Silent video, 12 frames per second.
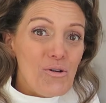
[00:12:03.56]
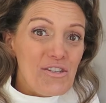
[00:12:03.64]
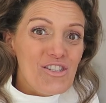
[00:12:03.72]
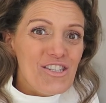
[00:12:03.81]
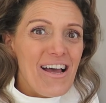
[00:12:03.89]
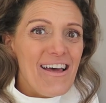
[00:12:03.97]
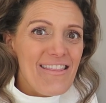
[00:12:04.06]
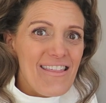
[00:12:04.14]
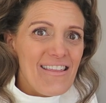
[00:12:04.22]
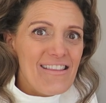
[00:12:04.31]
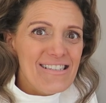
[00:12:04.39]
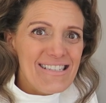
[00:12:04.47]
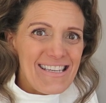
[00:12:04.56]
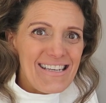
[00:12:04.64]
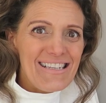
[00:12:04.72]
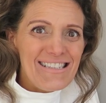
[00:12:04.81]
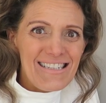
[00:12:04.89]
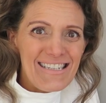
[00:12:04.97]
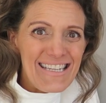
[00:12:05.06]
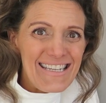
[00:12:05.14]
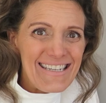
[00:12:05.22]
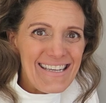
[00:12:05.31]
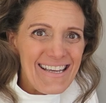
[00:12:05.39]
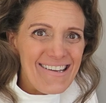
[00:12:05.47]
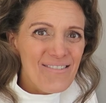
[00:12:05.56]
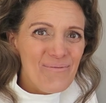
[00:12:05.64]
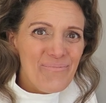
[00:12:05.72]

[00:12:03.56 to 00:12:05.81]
moisture that the skin is needing.